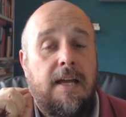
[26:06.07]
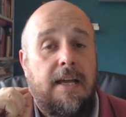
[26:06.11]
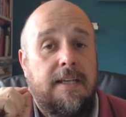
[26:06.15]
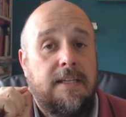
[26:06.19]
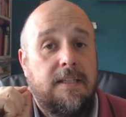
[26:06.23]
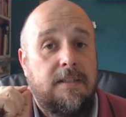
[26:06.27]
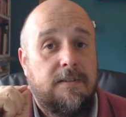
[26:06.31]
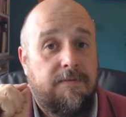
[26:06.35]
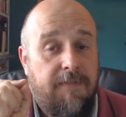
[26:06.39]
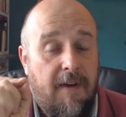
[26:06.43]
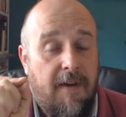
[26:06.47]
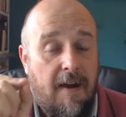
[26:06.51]

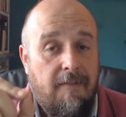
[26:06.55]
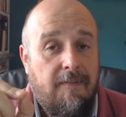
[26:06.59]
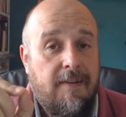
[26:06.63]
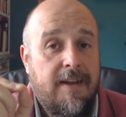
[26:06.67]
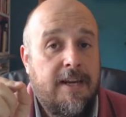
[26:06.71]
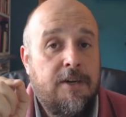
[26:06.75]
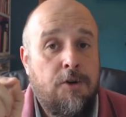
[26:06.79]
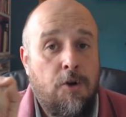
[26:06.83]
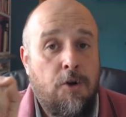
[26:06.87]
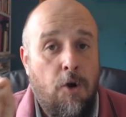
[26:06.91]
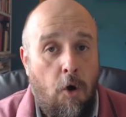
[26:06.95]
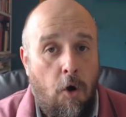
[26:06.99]
It's very
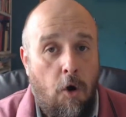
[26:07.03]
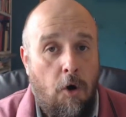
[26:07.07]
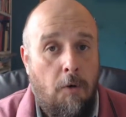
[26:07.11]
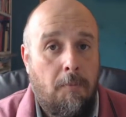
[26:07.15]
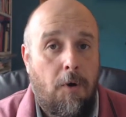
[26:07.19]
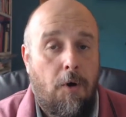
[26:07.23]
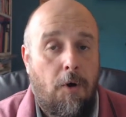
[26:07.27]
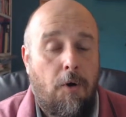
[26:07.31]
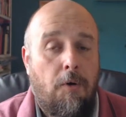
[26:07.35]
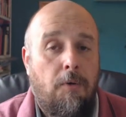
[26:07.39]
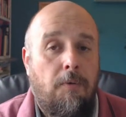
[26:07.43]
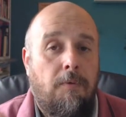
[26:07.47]

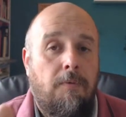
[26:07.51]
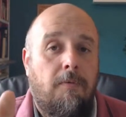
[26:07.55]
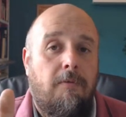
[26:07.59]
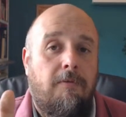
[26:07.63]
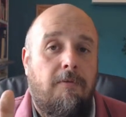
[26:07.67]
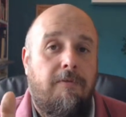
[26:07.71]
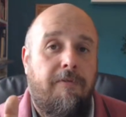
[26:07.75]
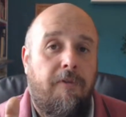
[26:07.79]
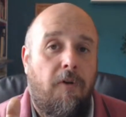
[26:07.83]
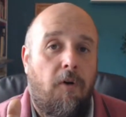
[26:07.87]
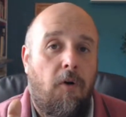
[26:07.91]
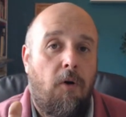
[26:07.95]
normal
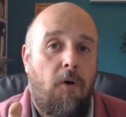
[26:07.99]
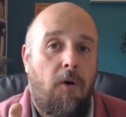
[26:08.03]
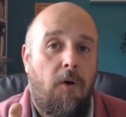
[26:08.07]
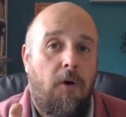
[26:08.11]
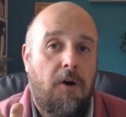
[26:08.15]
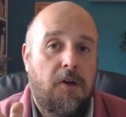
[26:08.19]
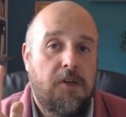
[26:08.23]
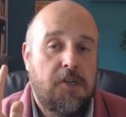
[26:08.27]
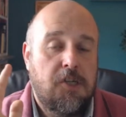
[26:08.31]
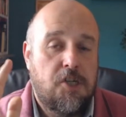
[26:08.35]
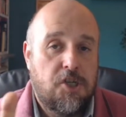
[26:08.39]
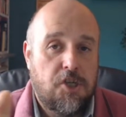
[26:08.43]

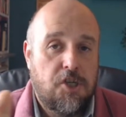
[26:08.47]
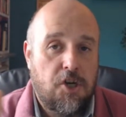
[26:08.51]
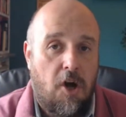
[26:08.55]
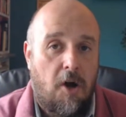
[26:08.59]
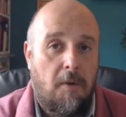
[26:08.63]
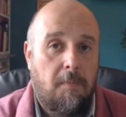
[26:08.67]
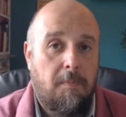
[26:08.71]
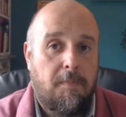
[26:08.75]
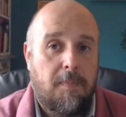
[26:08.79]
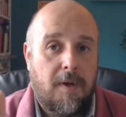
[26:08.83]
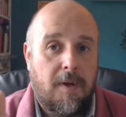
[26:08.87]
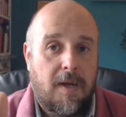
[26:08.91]
for
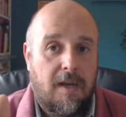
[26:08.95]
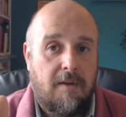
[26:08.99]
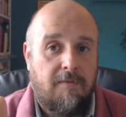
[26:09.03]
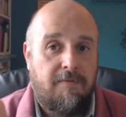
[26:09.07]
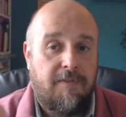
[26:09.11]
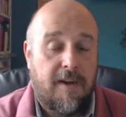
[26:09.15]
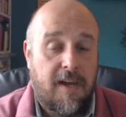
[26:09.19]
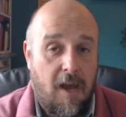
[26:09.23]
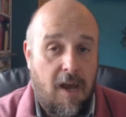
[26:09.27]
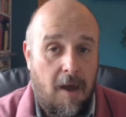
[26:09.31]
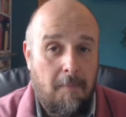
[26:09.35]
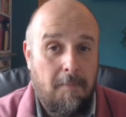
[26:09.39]

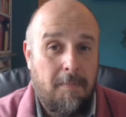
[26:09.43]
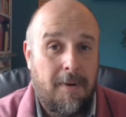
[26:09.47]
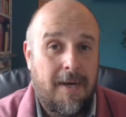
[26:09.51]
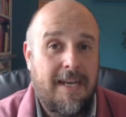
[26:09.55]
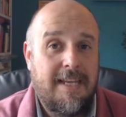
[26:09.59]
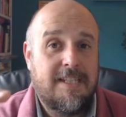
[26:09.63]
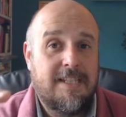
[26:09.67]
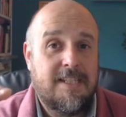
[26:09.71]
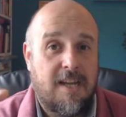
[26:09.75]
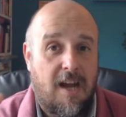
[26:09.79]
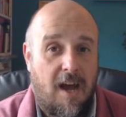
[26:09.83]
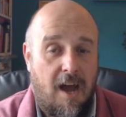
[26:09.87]

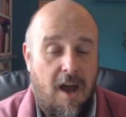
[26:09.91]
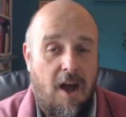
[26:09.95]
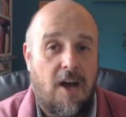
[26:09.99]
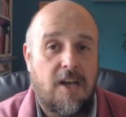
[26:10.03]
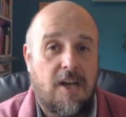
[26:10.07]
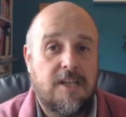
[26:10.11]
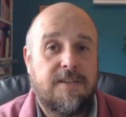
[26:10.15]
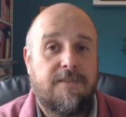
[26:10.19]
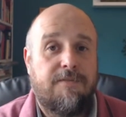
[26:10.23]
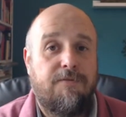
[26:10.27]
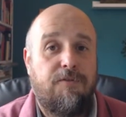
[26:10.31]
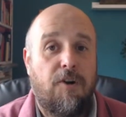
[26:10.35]
companies to
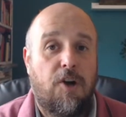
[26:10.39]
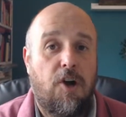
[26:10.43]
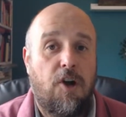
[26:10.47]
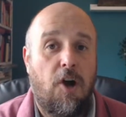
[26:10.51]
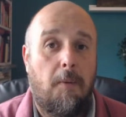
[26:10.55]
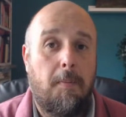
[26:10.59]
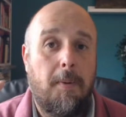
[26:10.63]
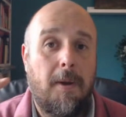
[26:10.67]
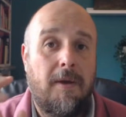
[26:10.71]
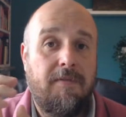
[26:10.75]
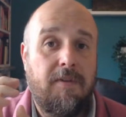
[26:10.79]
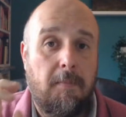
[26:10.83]
ask for a
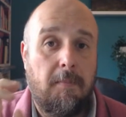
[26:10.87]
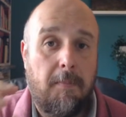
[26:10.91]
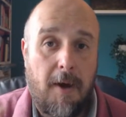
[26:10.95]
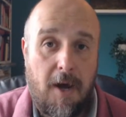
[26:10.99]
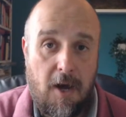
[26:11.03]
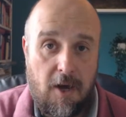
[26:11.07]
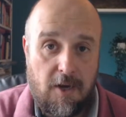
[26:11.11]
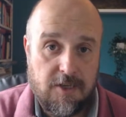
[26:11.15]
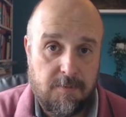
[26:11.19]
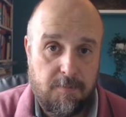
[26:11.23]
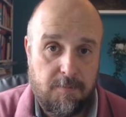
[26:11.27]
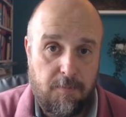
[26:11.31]
copy of your
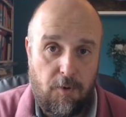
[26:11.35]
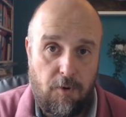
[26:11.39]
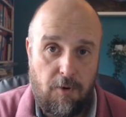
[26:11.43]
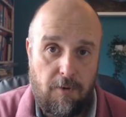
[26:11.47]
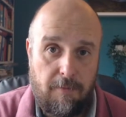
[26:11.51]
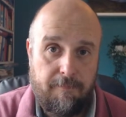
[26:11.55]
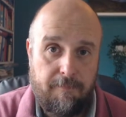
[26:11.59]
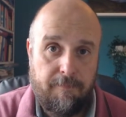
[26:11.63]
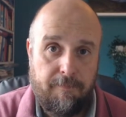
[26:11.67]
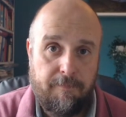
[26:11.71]
passport.